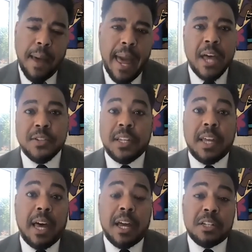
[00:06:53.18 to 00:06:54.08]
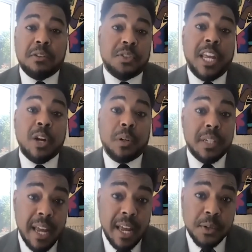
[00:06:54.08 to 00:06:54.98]
as a kind of sacred
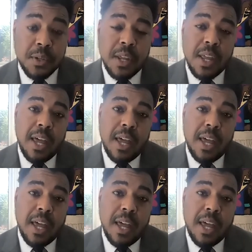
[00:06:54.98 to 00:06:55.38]
text.